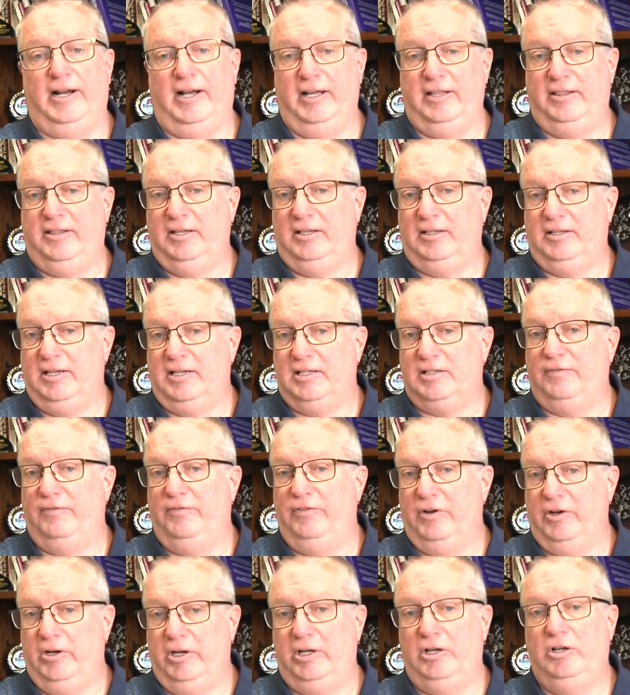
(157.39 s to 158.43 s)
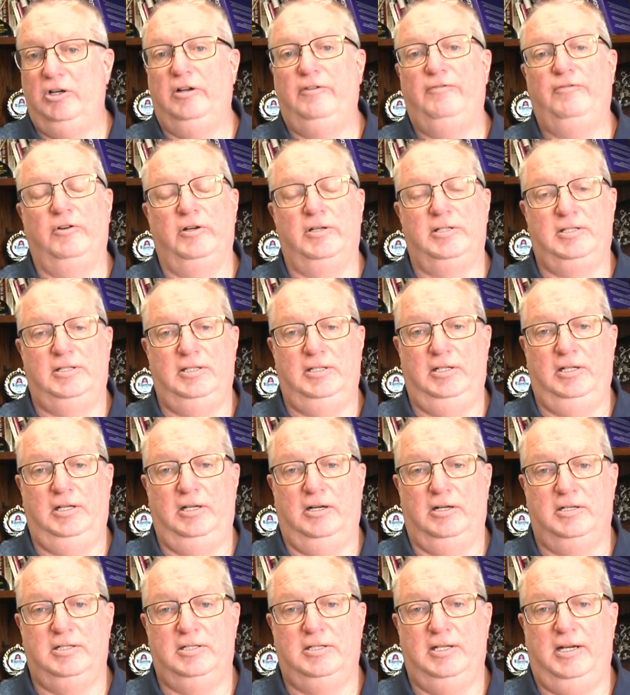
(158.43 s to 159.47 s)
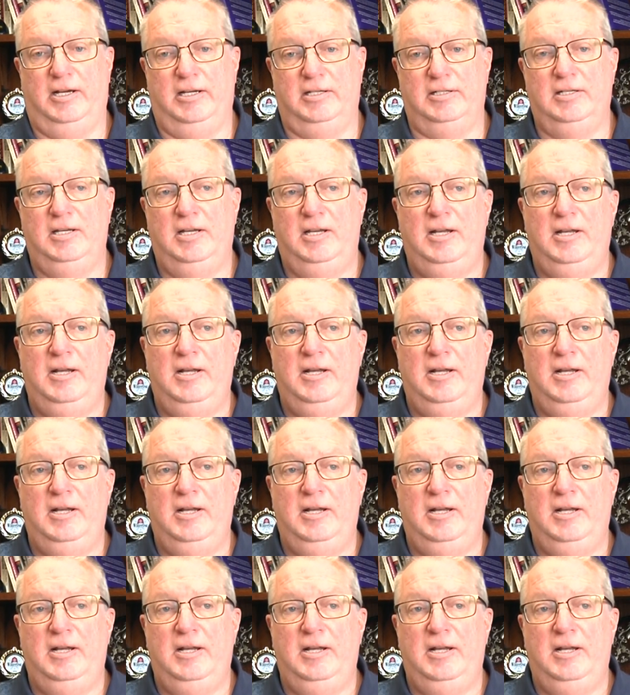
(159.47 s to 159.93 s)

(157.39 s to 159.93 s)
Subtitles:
I think that's very good for a city our size.